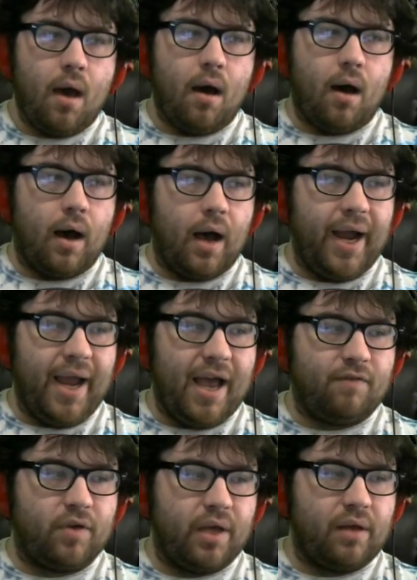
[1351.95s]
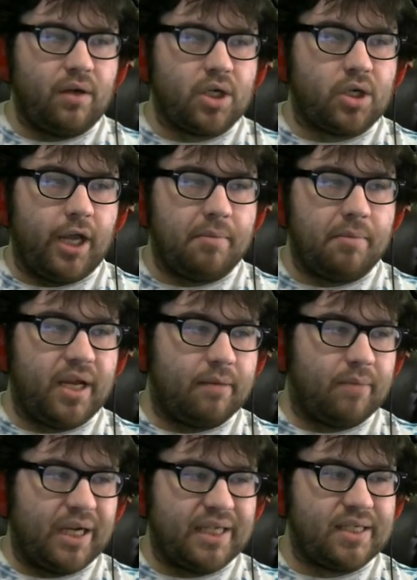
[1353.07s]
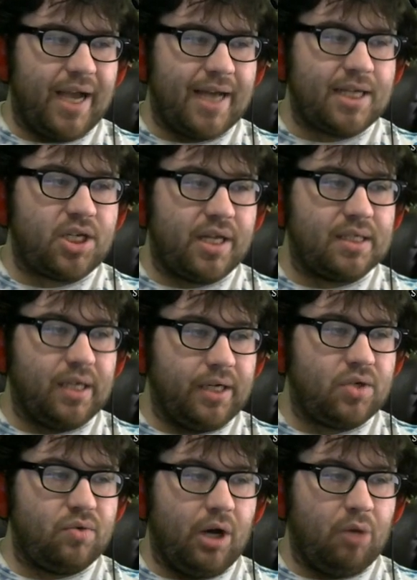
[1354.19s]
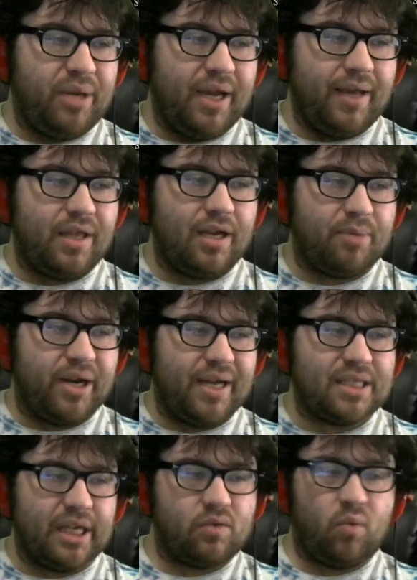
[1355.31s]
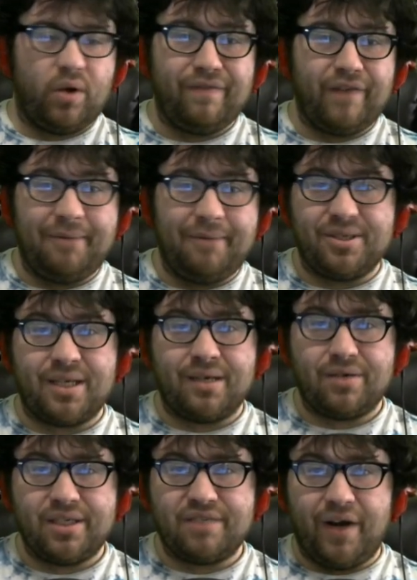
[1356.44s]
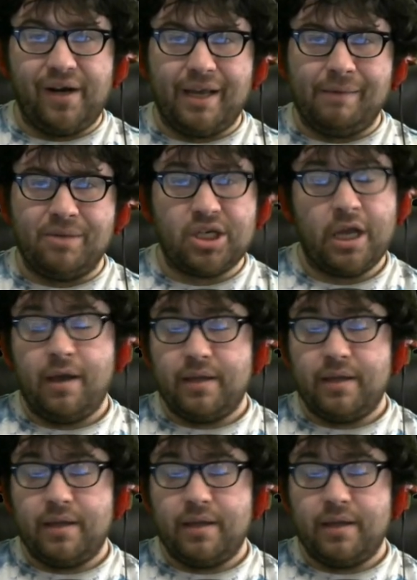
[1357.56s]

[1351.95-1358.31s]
I have another Calamity in my stash that is like 2 LP, I think, but it has like 25% increased fire damage.